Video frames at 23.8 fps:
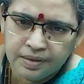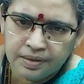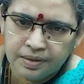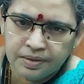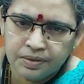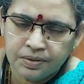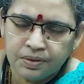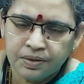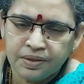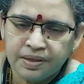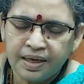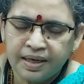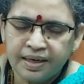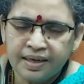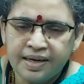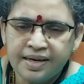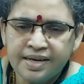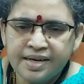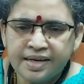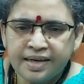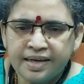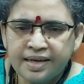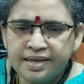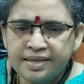So the
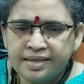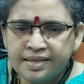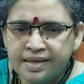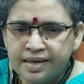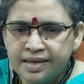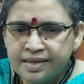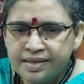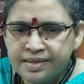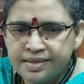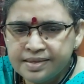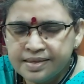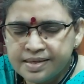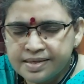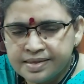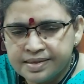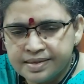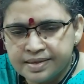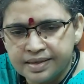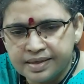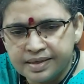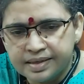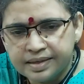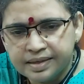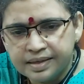clinical challenges
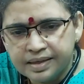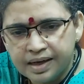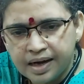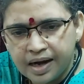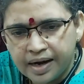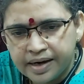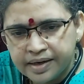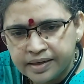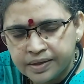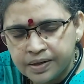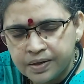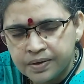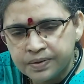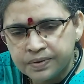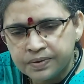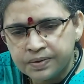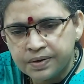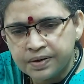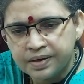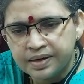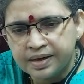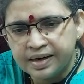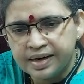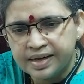are
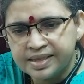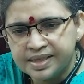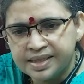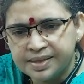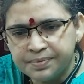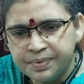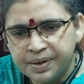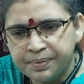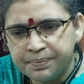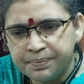uncontrolled glycemic